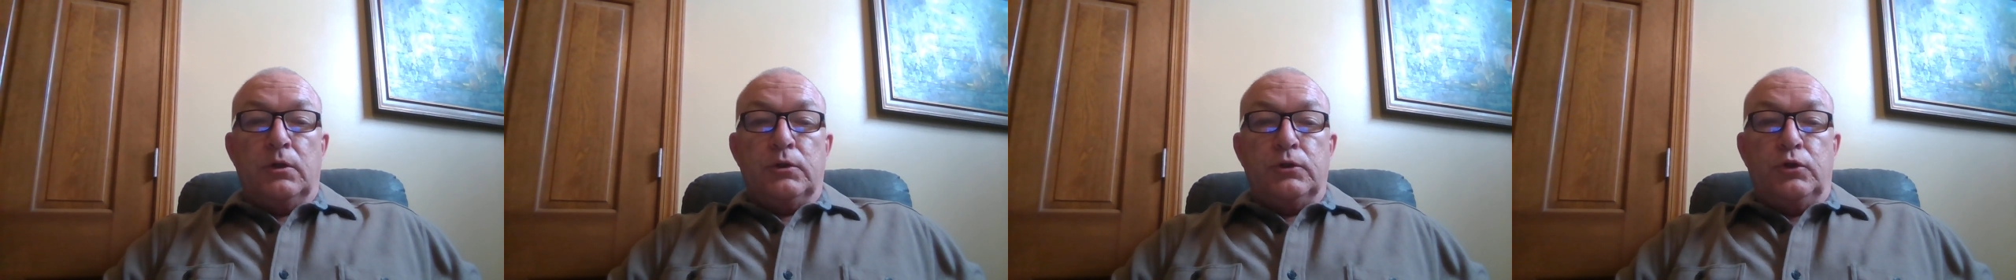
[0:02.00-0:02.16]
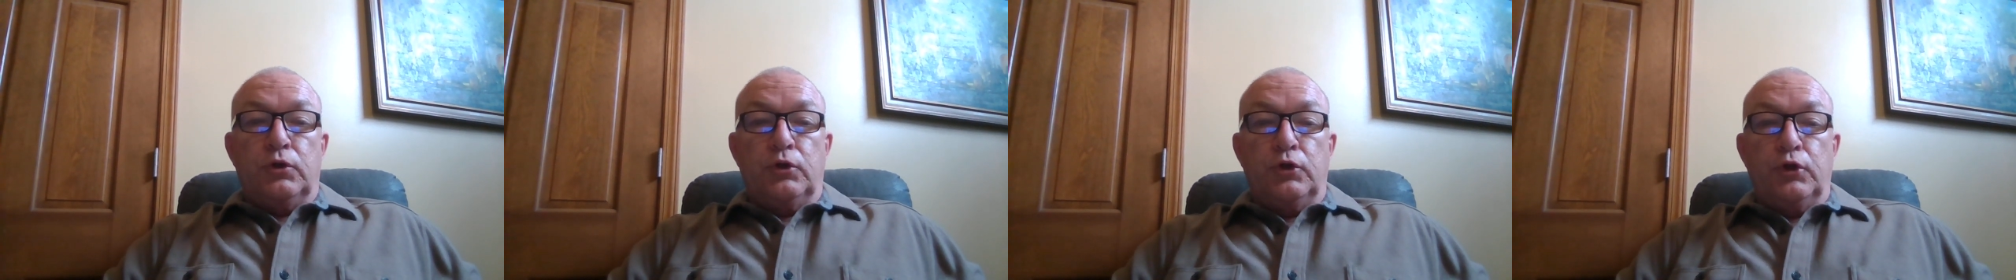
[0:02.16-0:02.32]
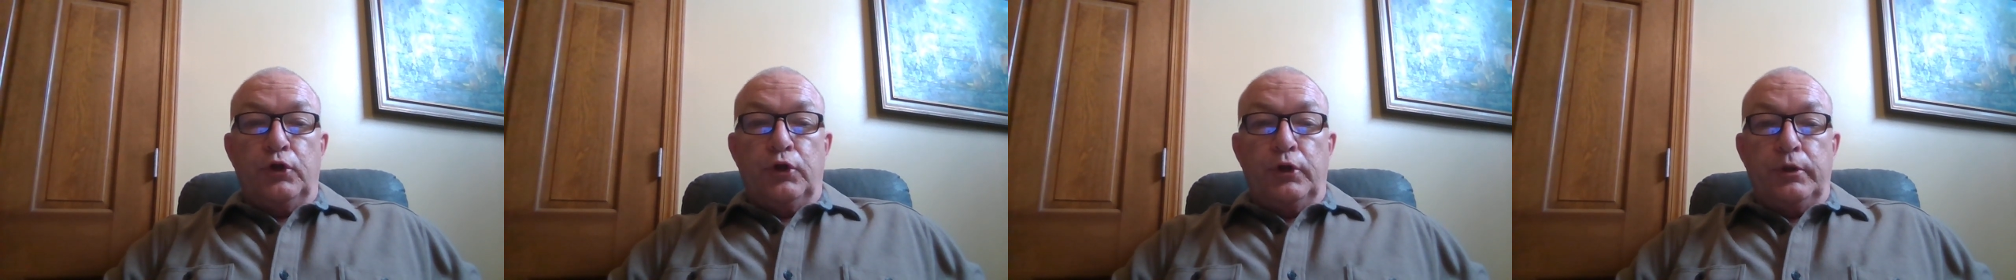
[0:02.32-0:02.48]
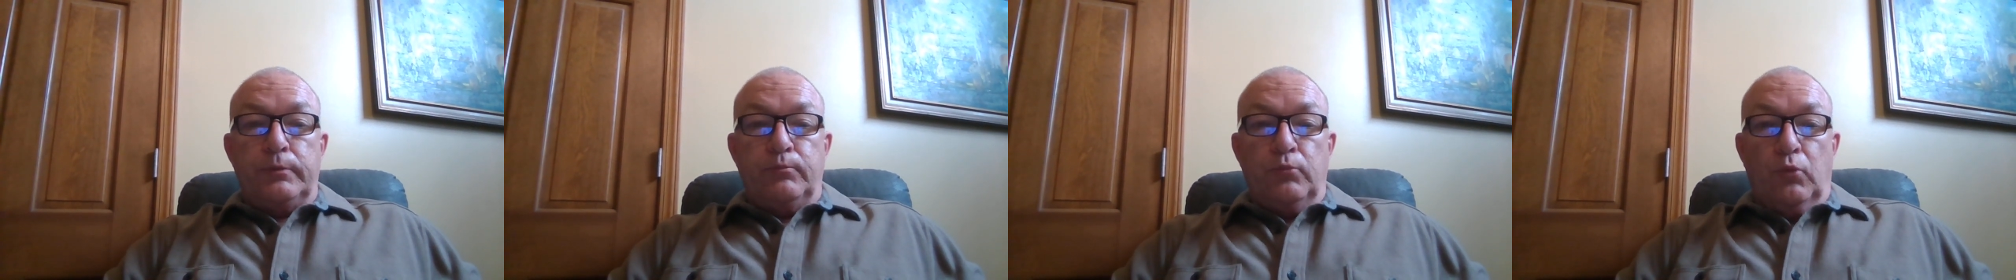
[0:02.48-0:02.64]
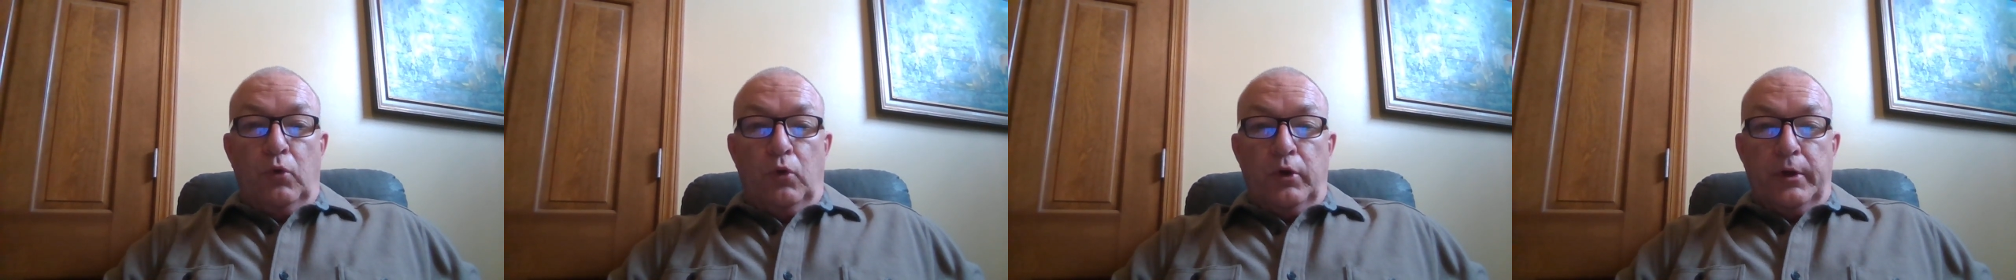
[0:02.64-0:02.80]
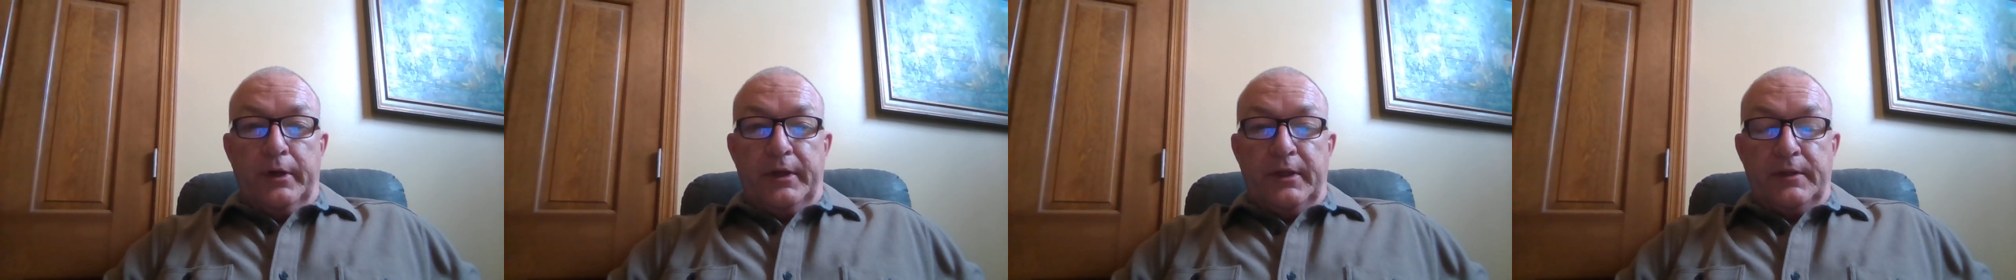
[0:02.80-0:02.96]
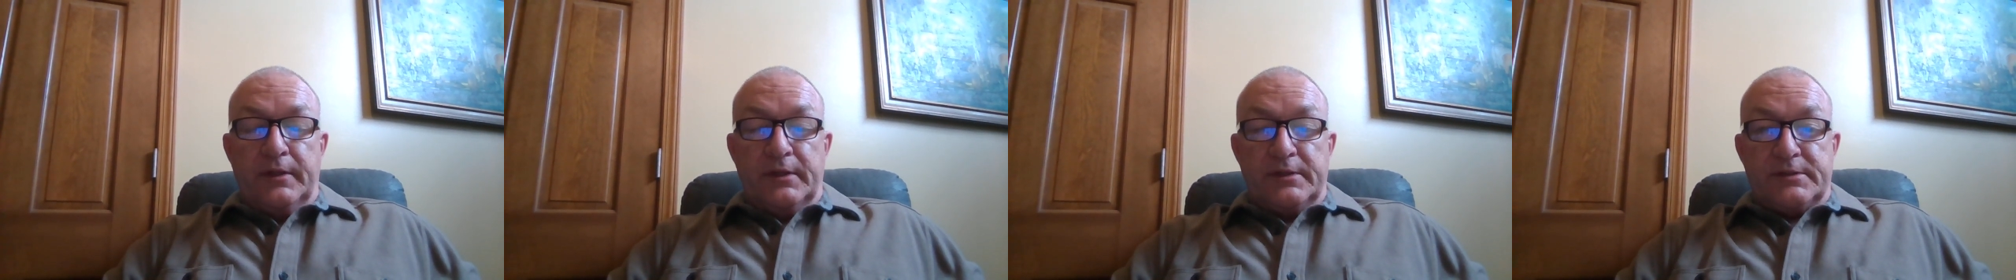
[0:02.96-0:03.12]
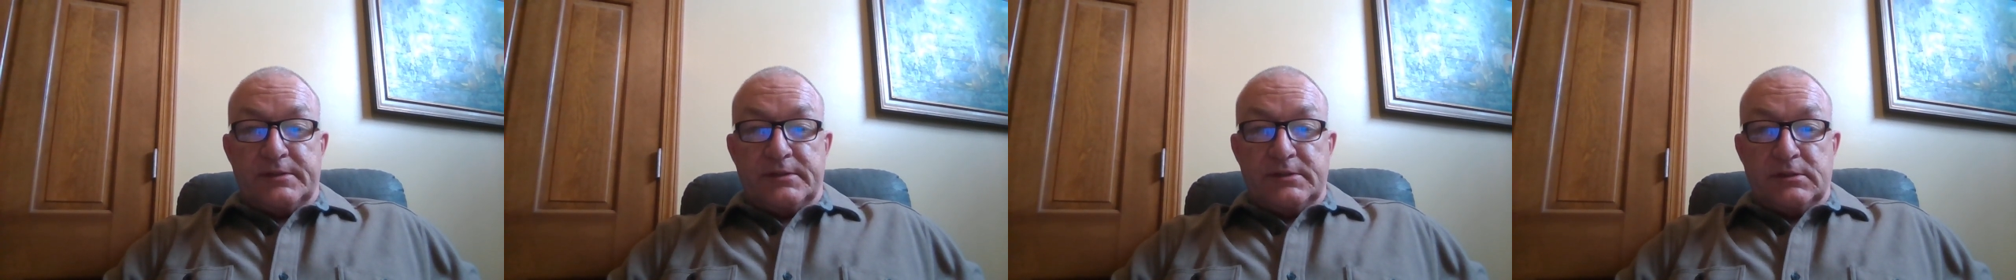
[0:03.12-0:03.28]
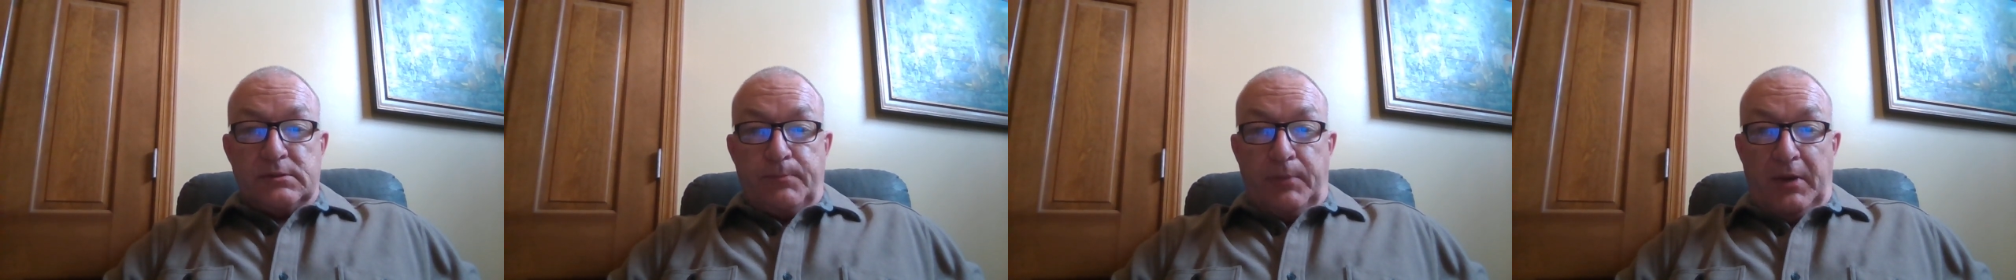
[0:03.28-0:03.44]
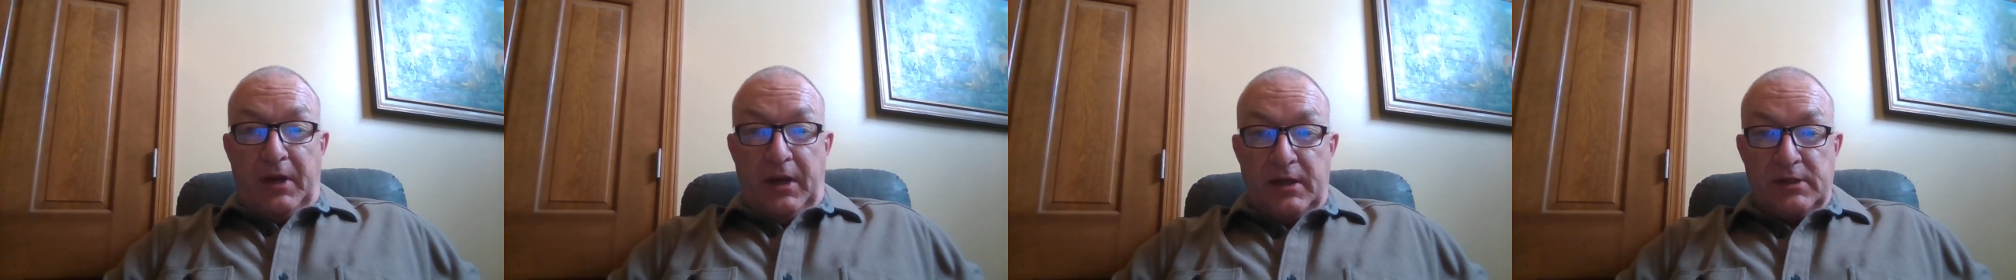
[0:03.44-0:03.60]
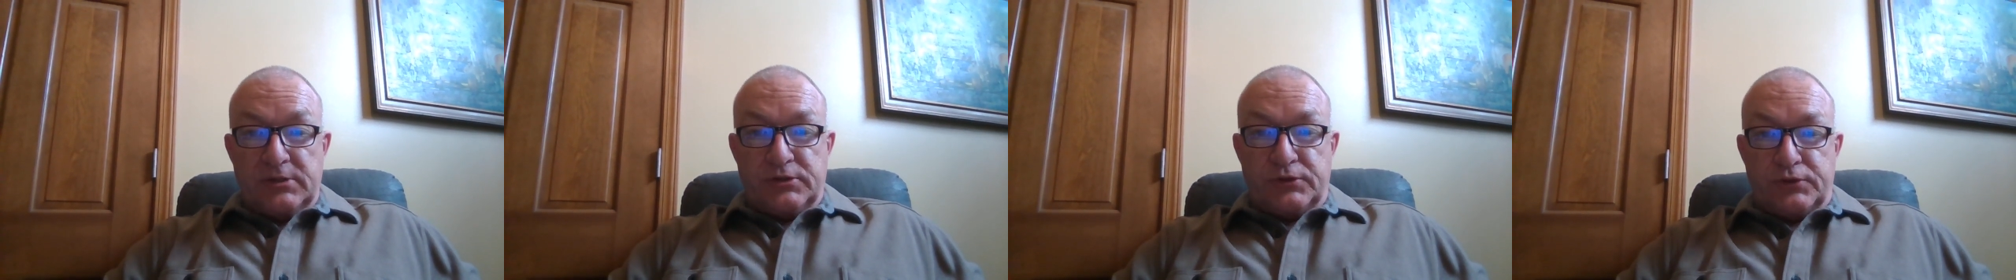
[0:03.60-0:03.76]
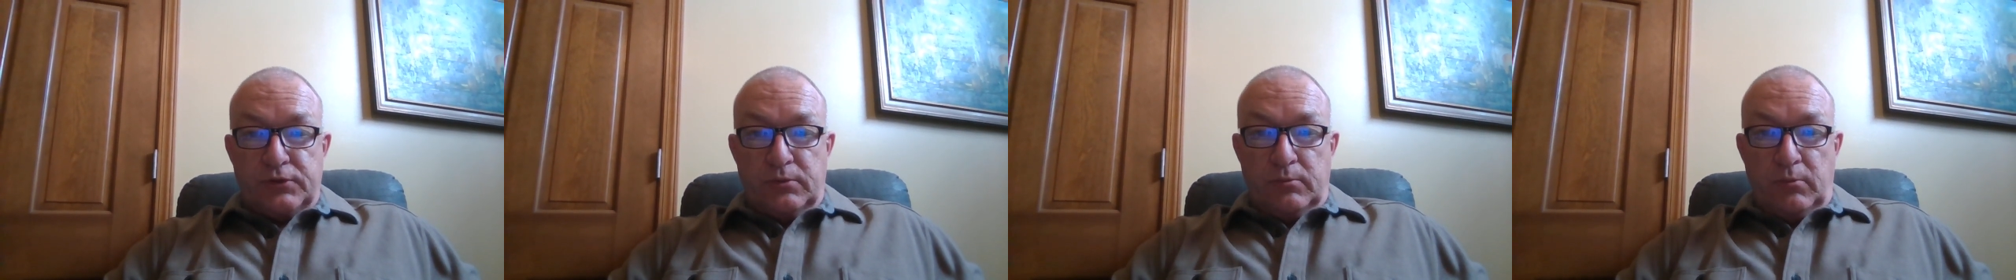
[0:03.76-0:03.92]
Good morning. This is
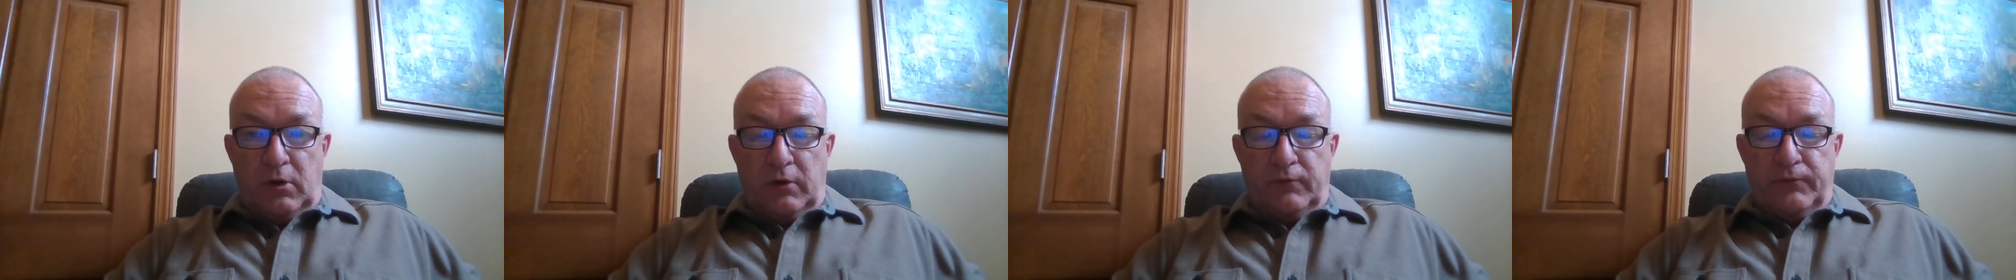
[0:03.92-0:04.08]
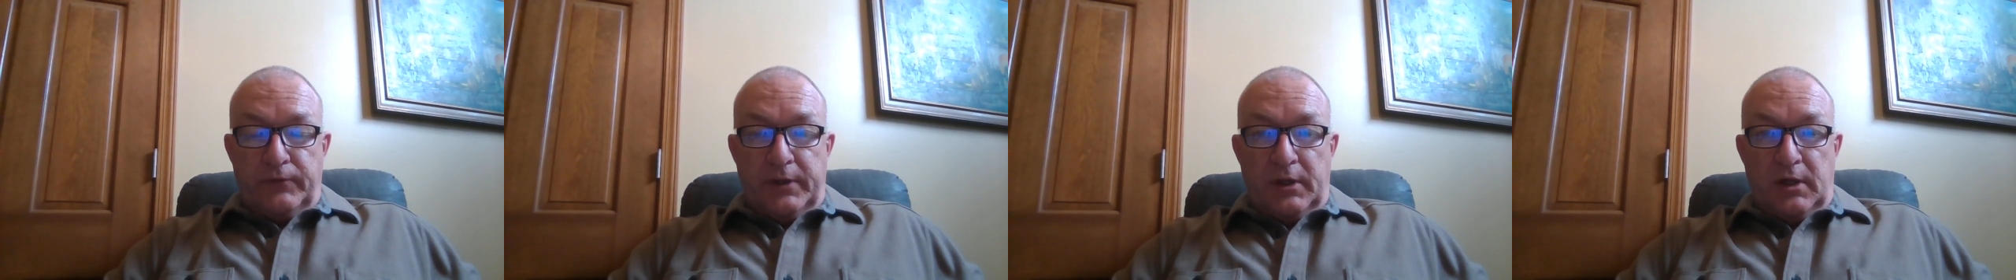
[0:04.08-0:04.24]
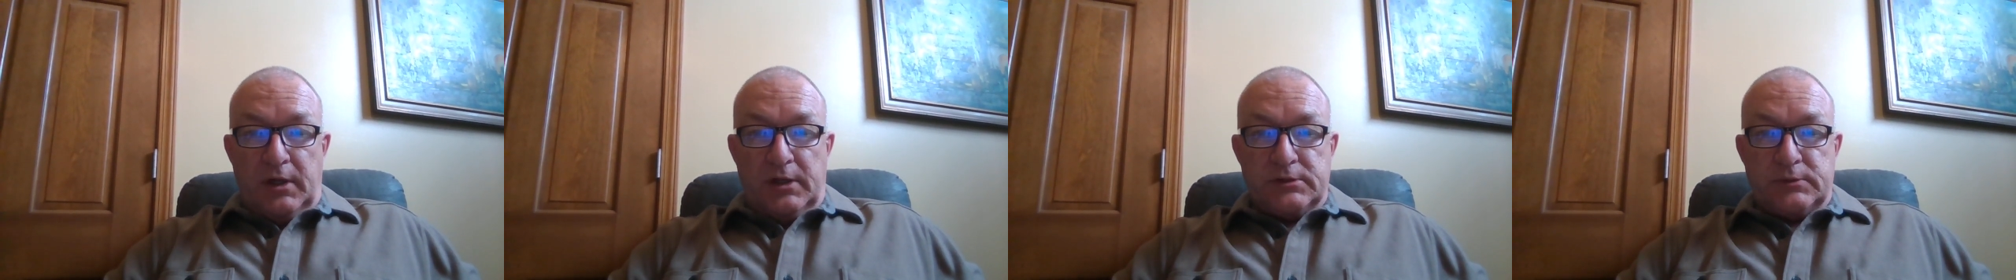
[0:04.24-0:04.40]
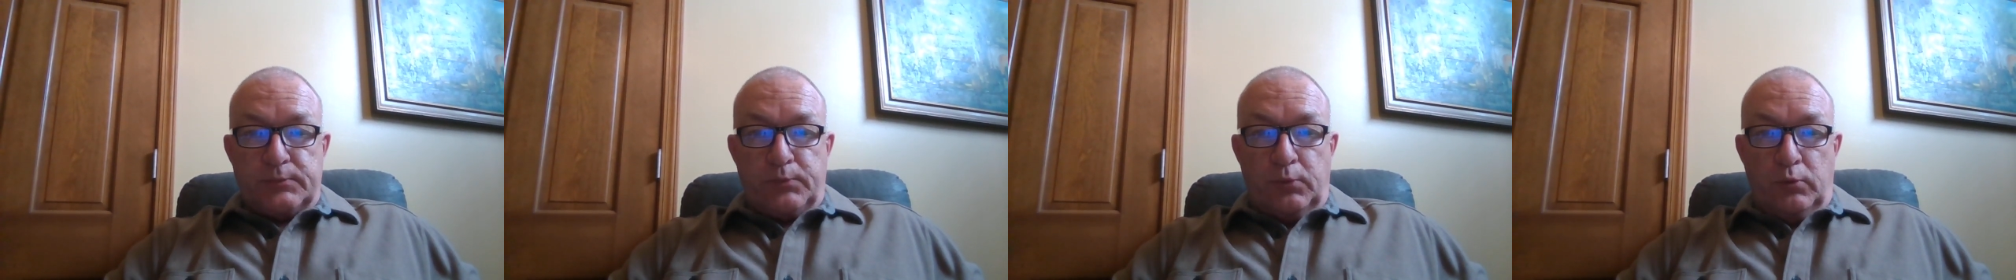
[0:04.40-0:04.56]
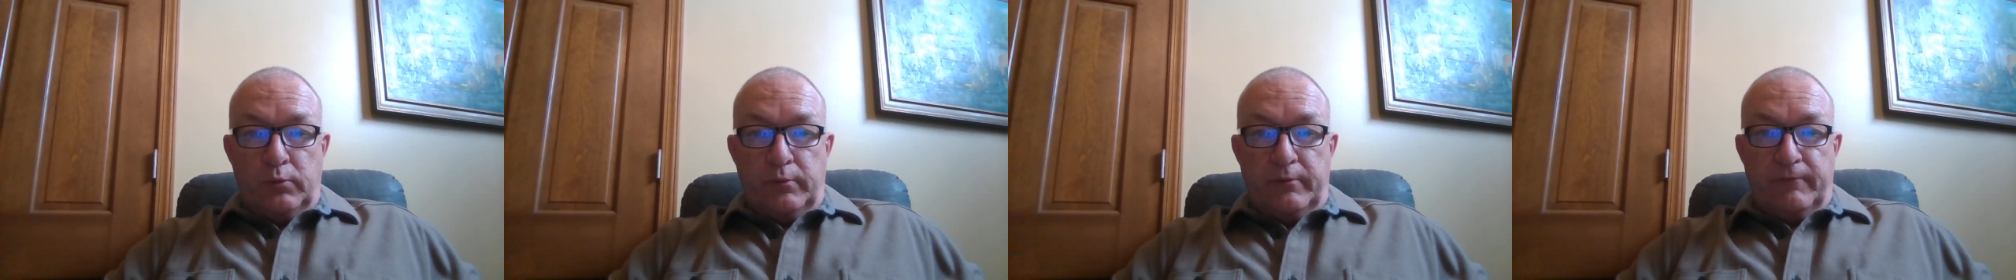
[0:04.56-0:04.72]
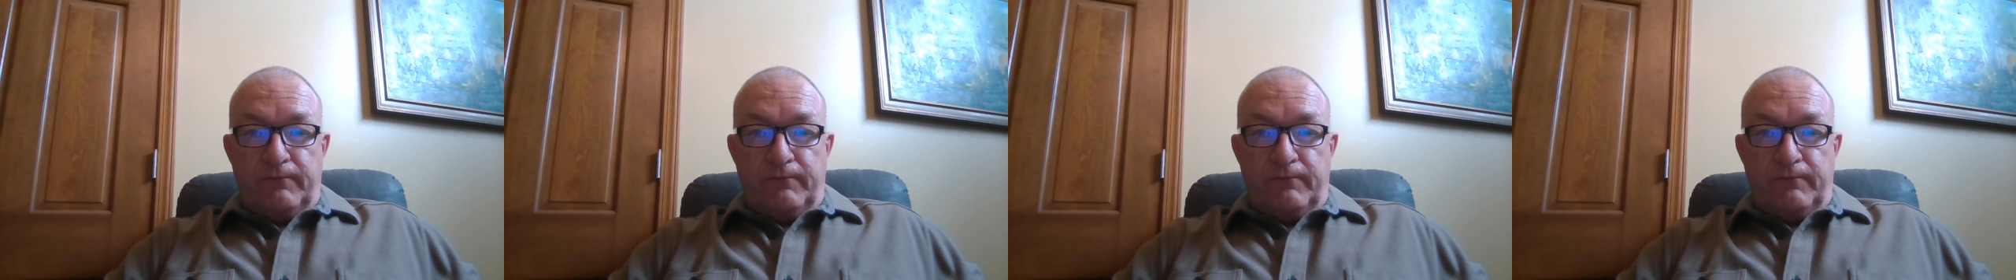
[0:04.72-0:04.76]
Pastor Marvin Osborne